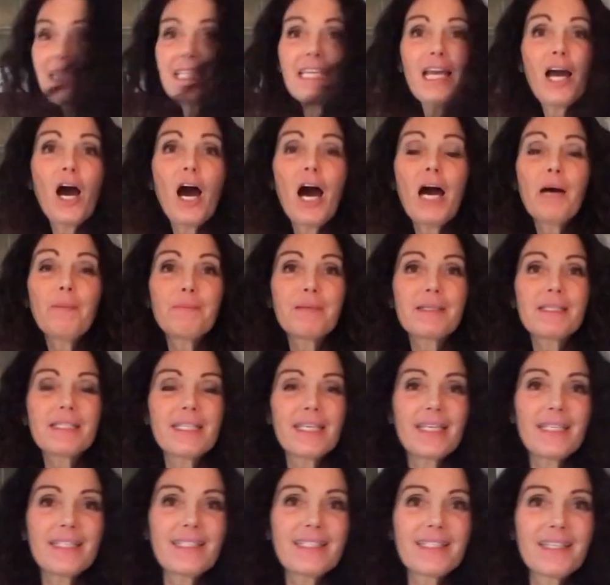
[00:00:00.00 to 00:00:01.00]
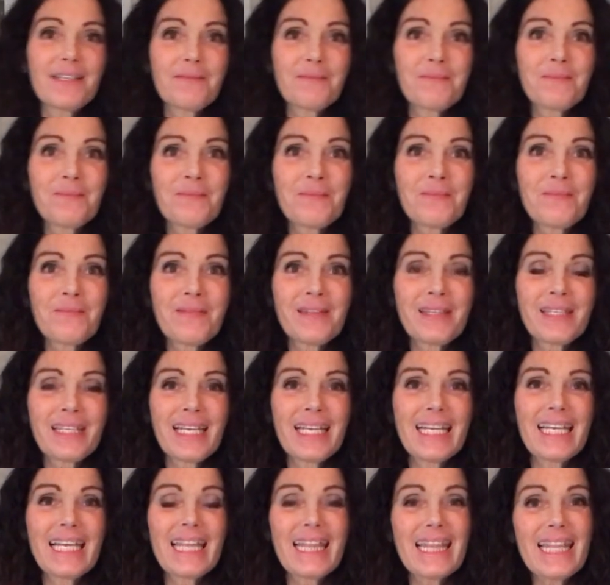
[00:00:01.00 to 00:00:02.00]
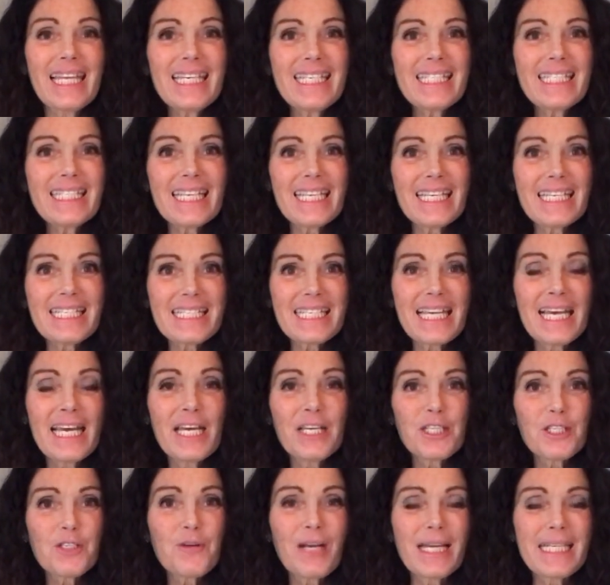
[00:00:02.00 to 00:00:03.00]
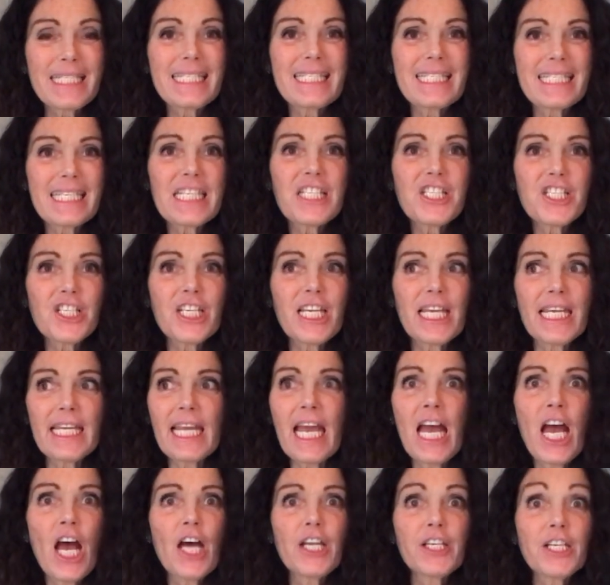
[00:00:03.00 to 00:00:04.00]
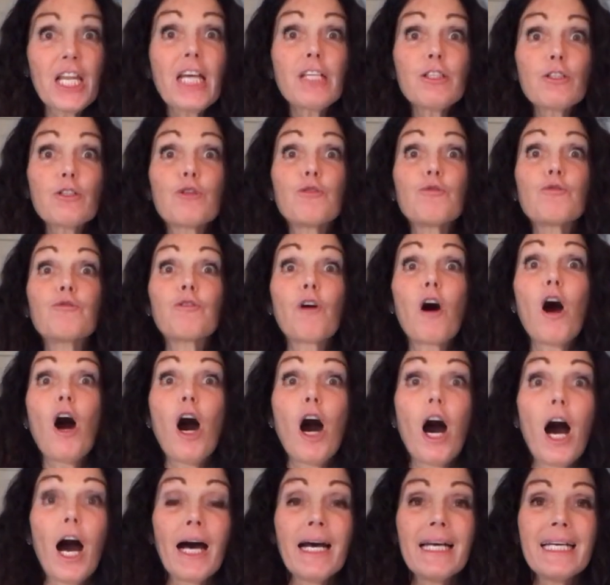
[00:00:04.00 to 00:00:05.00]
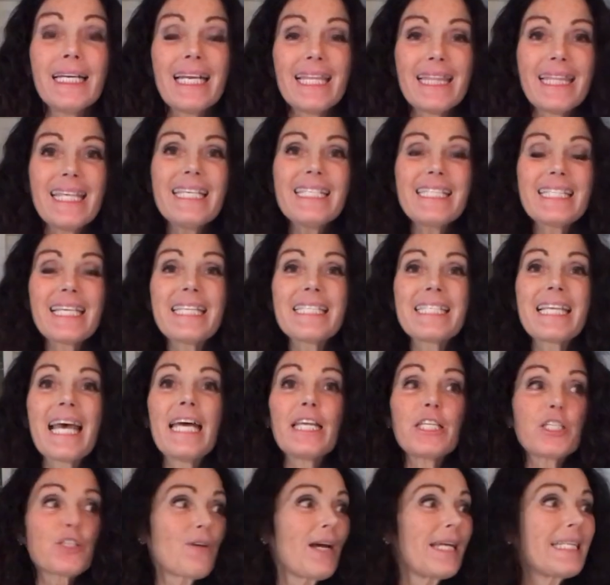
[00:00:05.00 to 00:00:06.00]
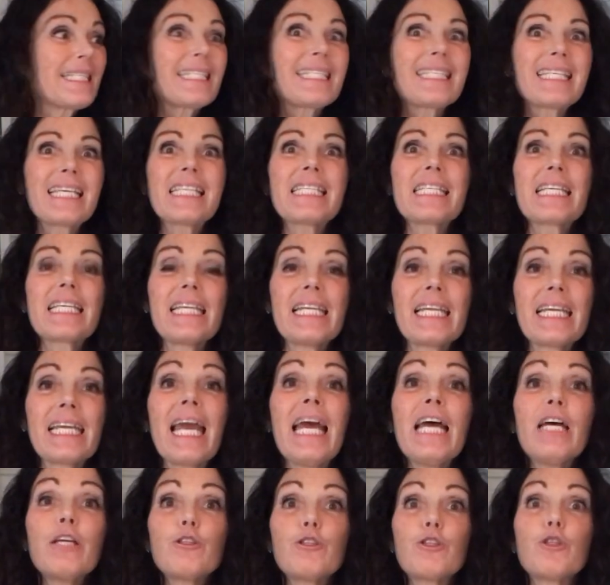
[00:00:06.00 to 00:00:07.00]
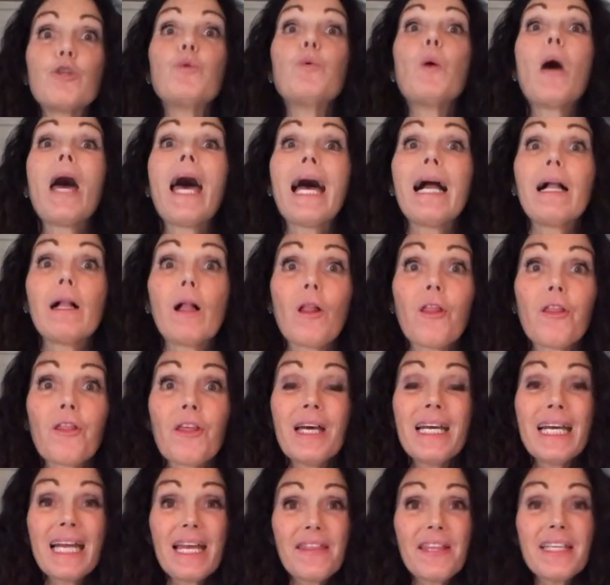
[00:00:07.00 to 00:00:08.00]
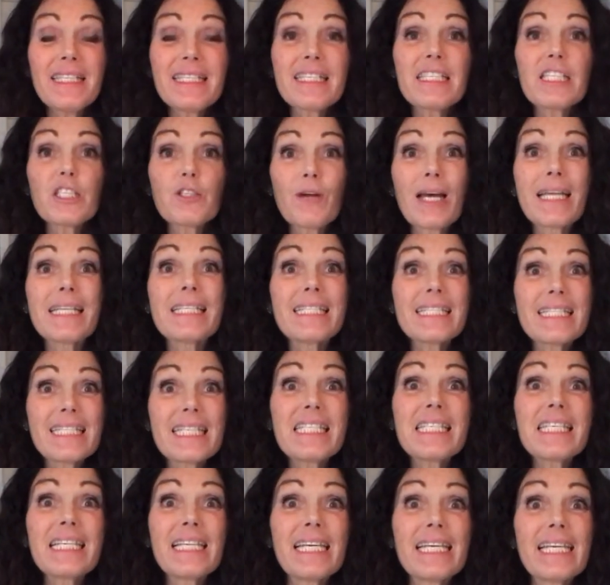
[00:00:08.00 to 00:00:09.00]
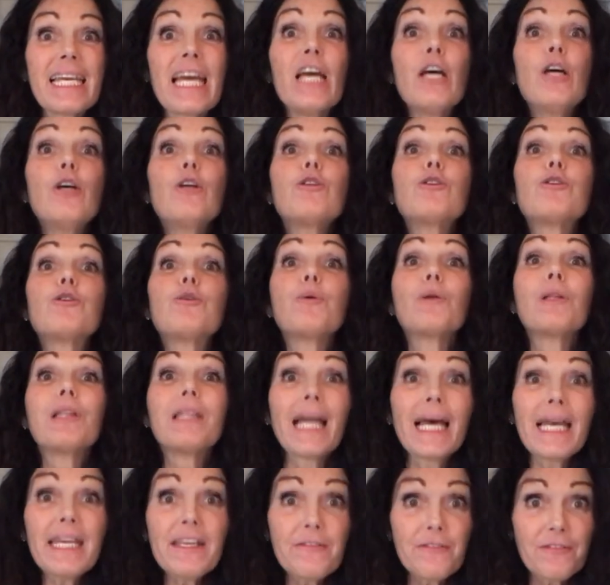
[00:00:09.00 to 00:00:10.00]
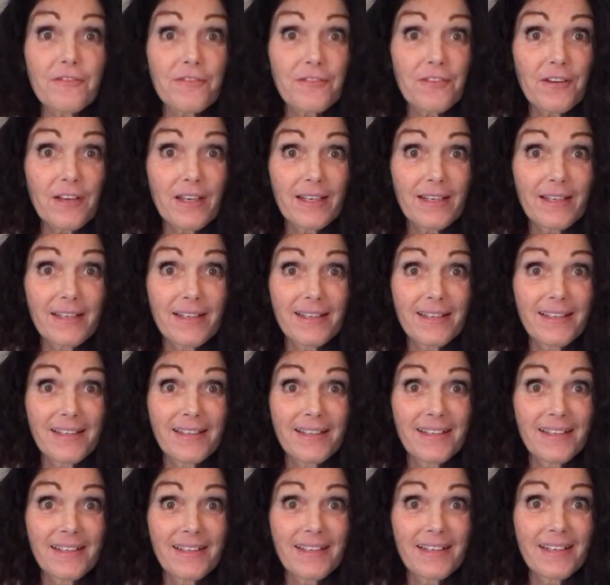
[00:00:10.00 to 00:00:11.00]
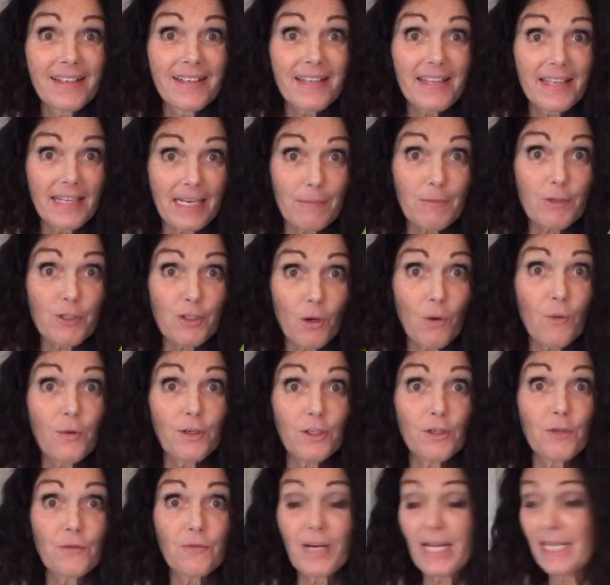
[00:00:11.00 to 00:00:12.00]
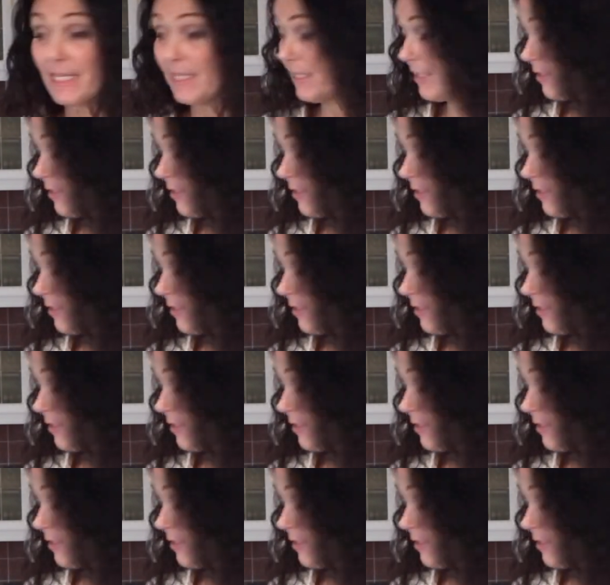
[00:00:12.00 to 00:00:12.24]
the opposite. This is transitioning not to raw. This is transitioning to health. This is transitioning to life that I'm showing you right